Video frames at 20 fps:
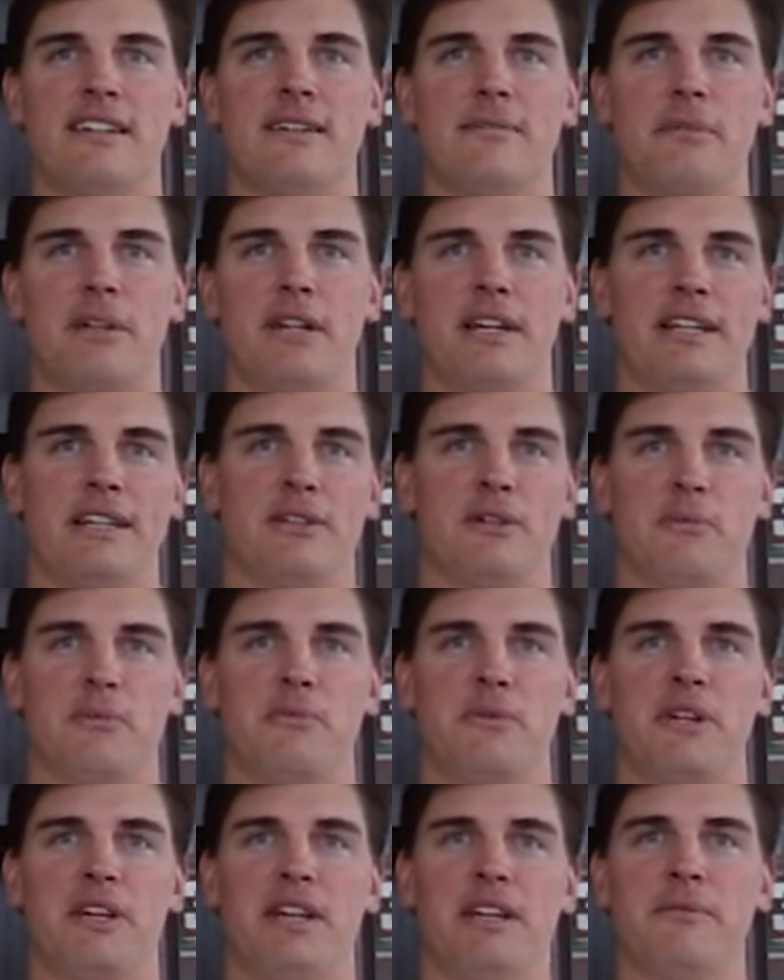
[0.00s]
play a little
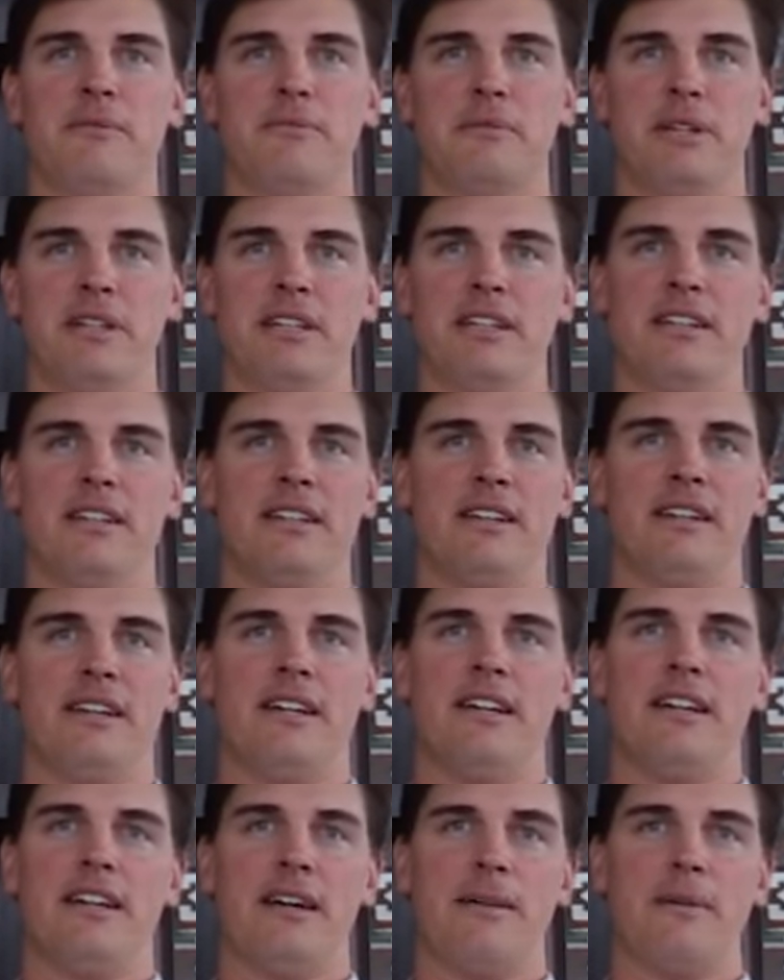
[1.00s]
bit, but
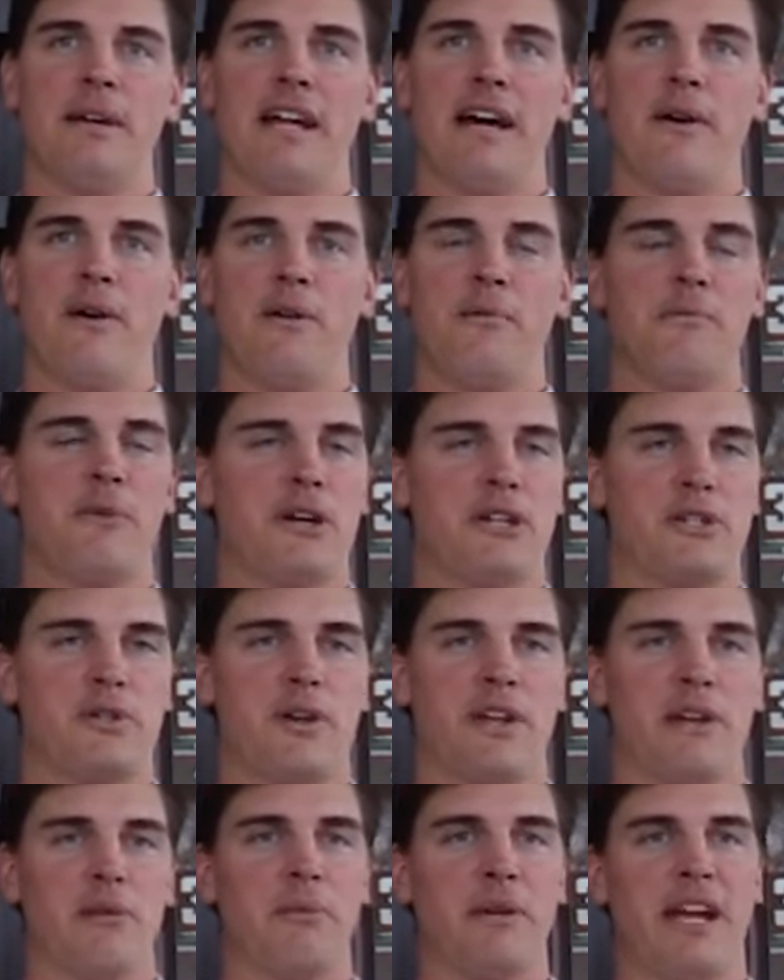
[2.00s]
I mean, I would have much
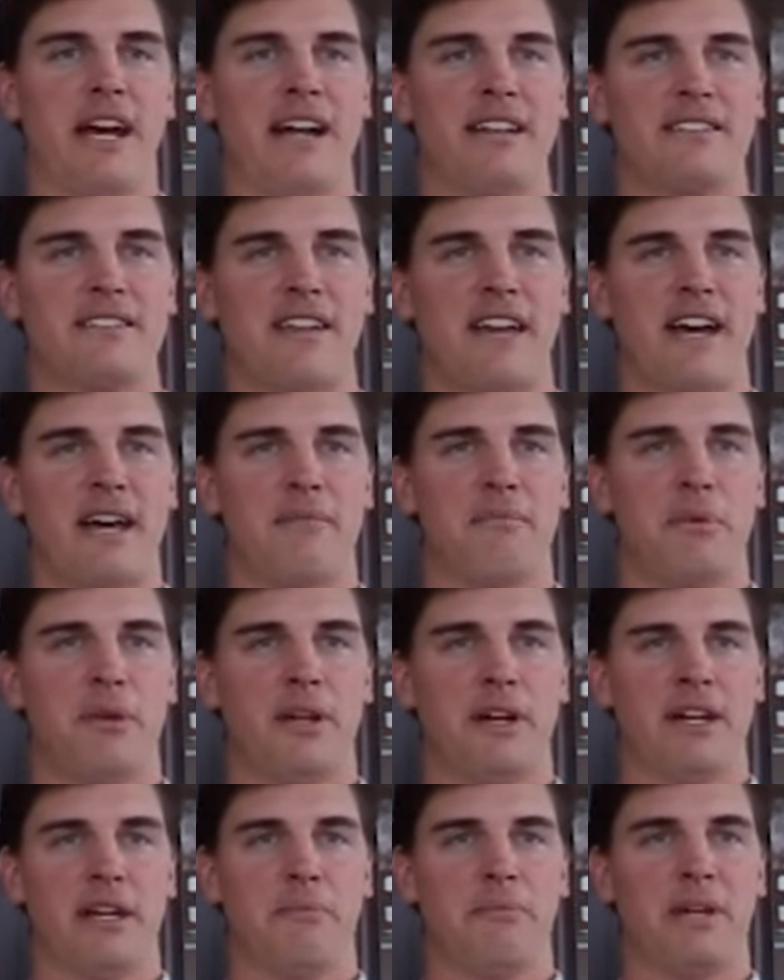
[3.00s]
rather been outside
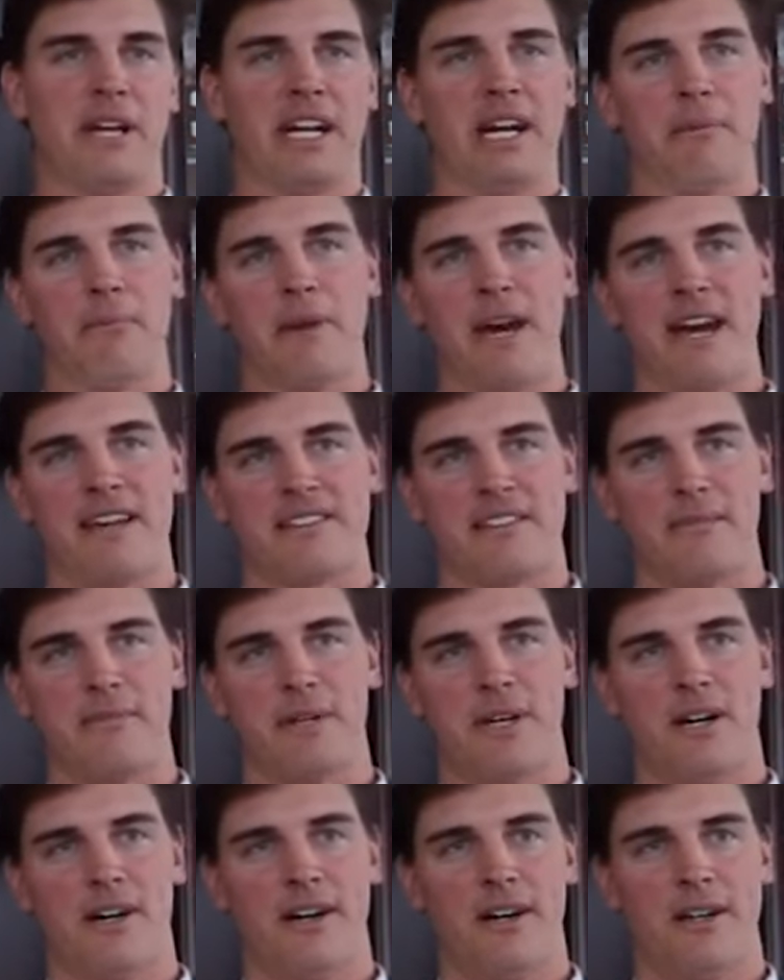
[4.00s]
playing pickup
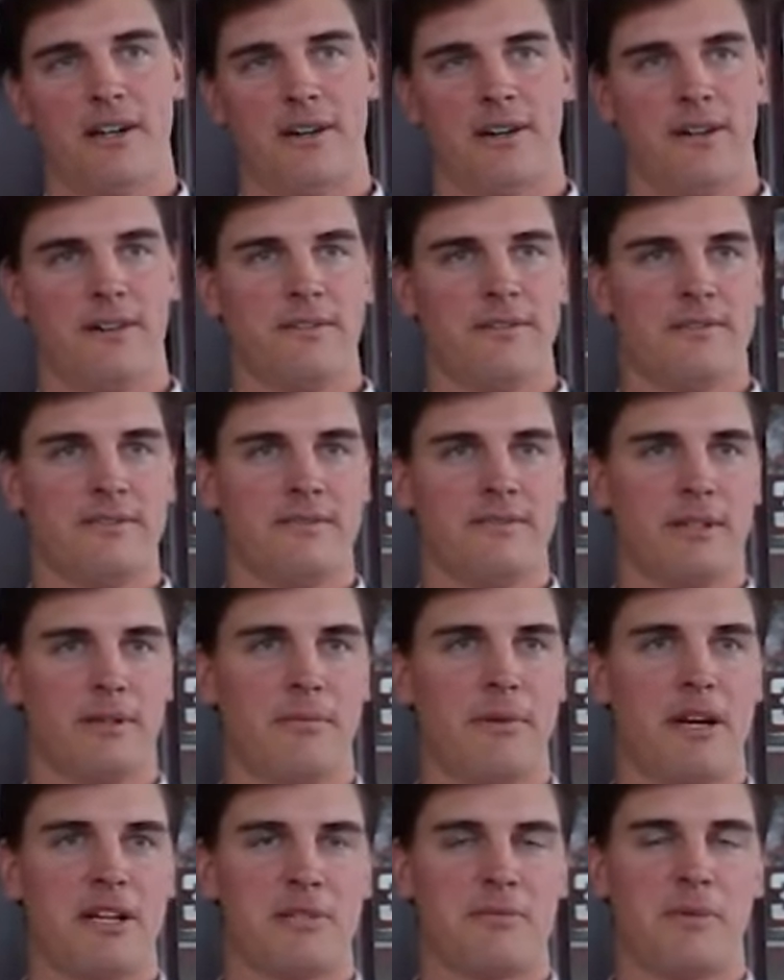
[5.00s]
basketball or mm-hmm.
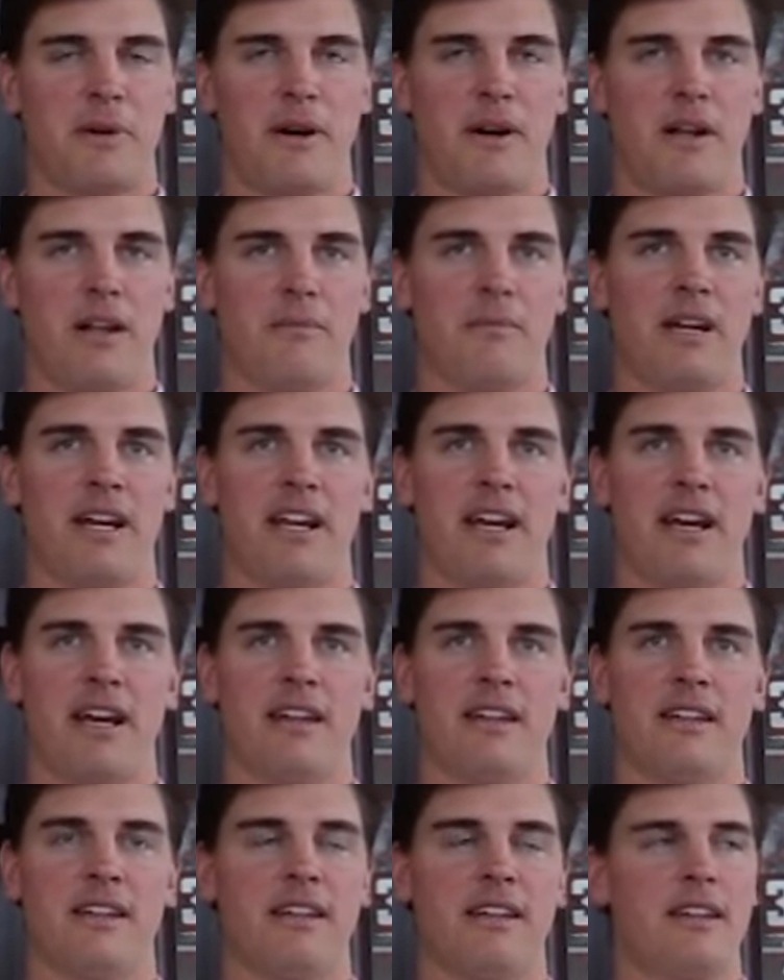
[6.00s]
baseball. I mean, I
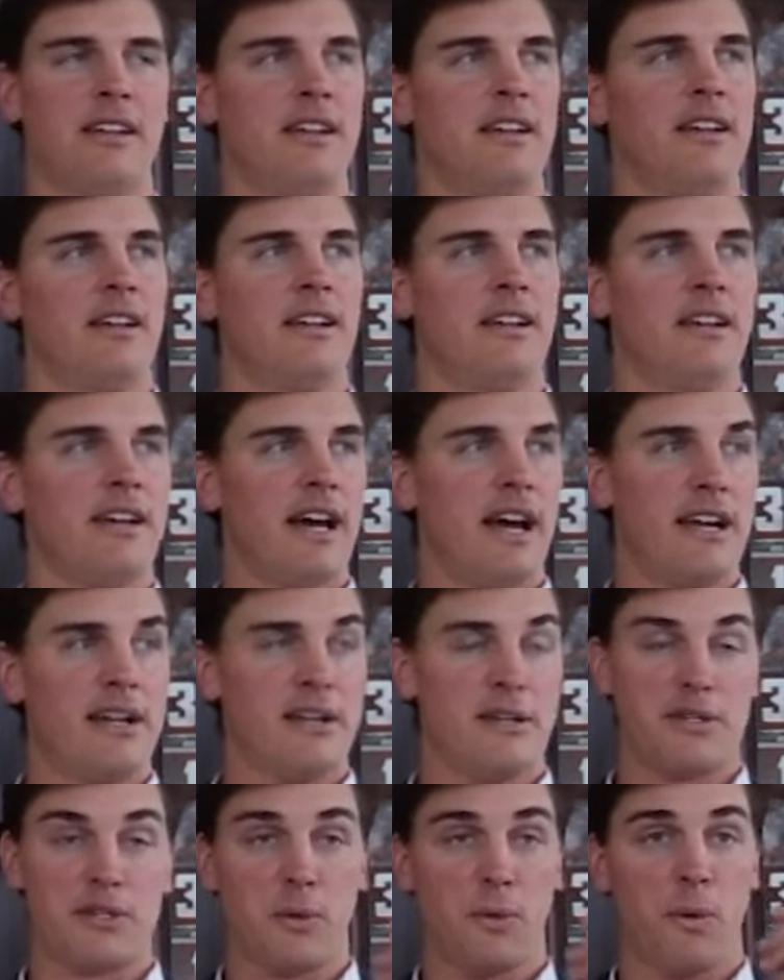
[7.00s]
I
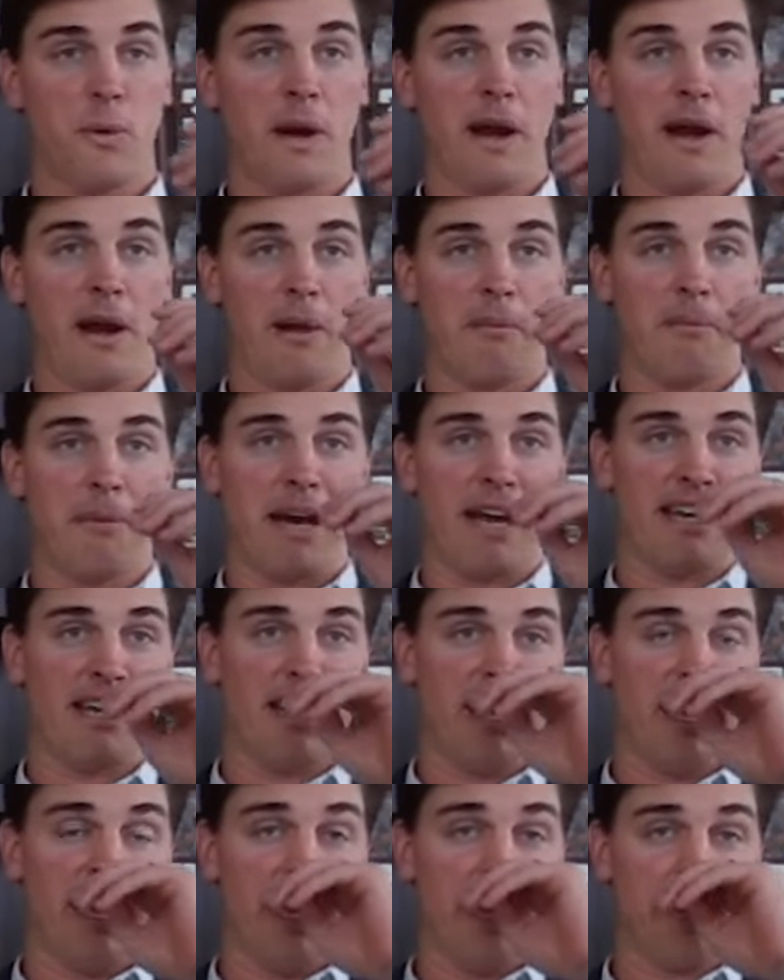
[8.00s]
used to wear my
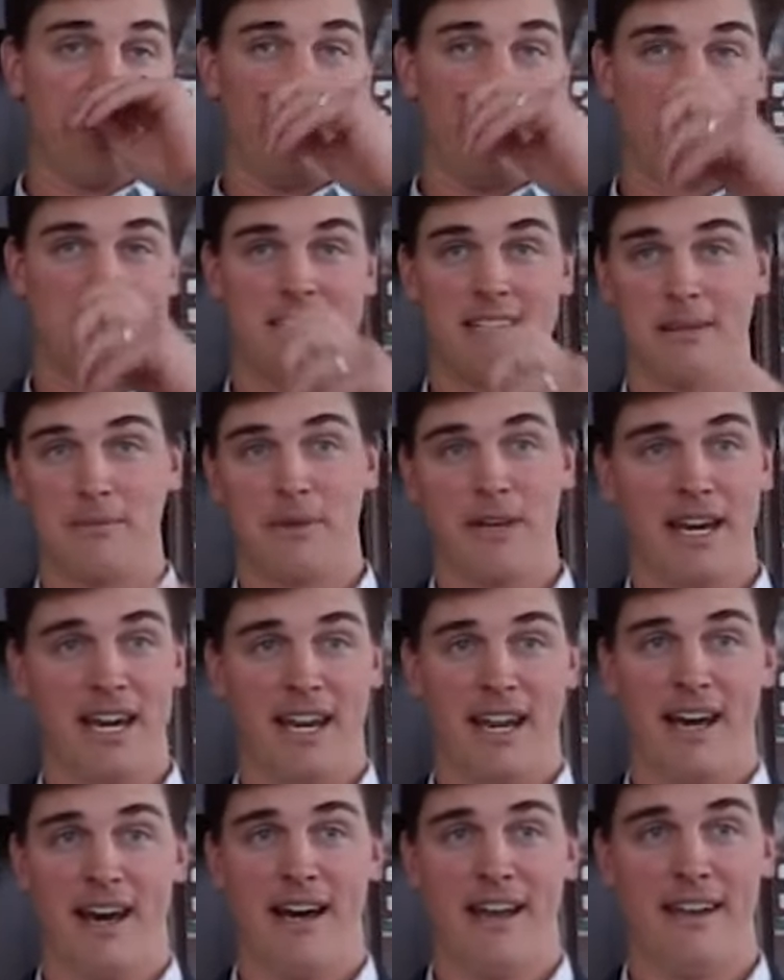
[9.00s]
dad, my stepdad
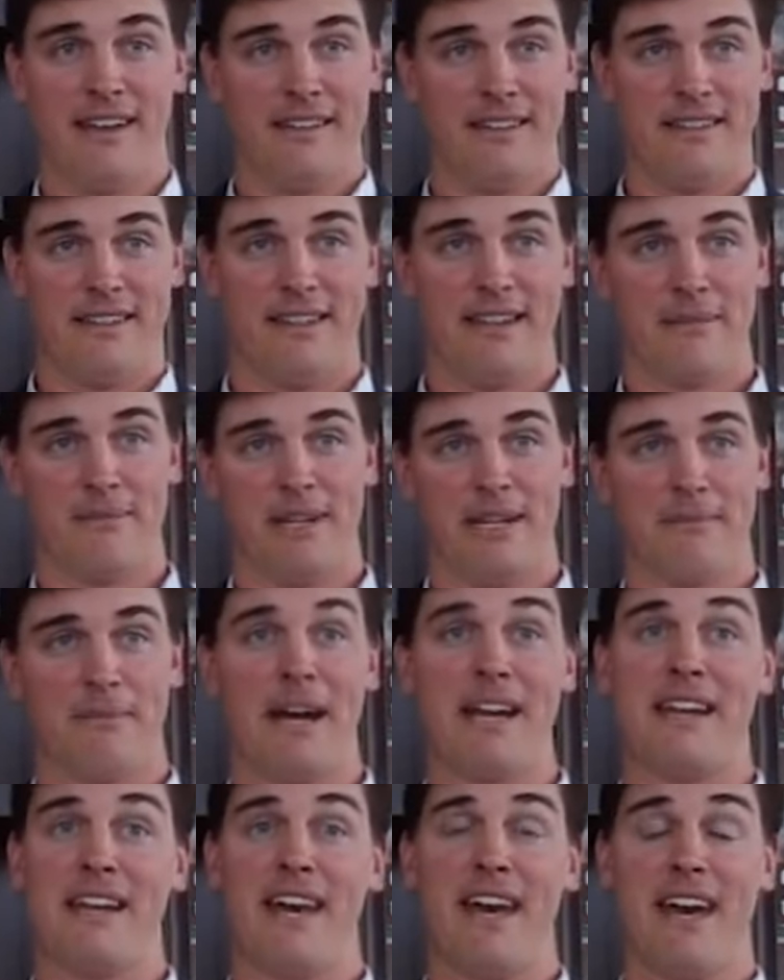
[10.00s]
out. I mean,
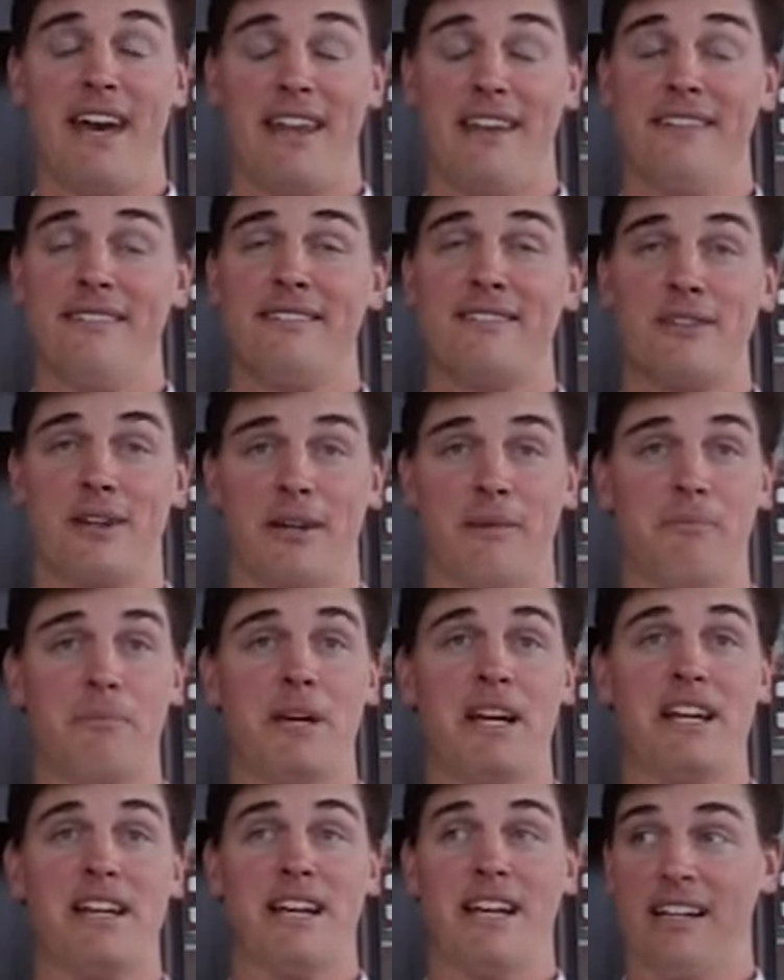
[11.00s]
my dad took a
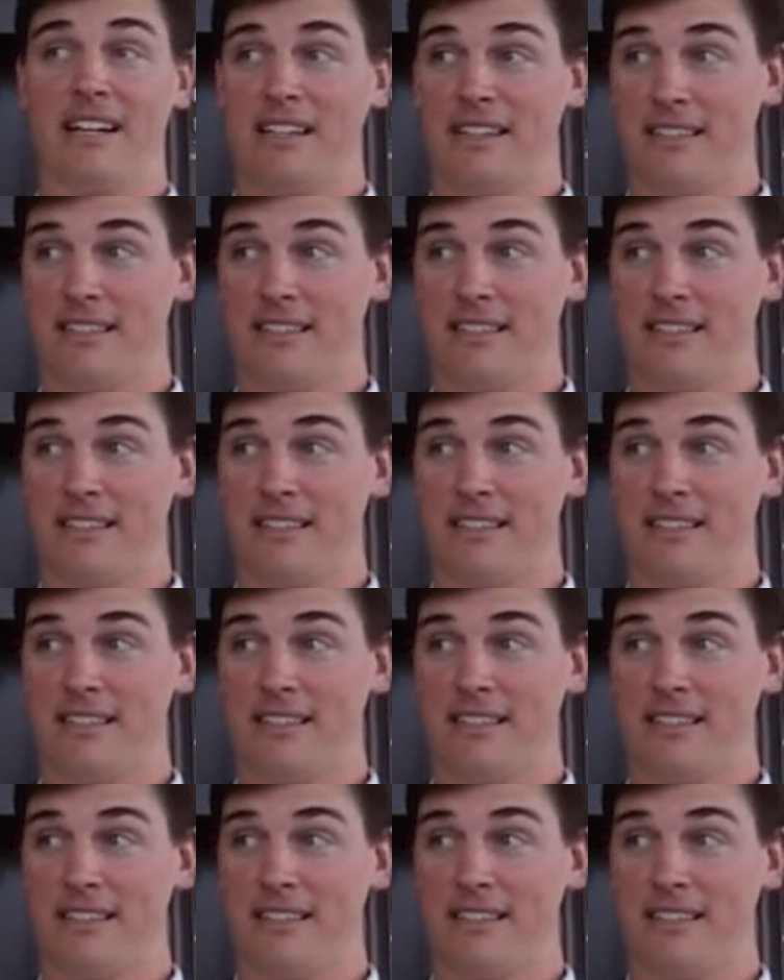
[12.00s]
beating.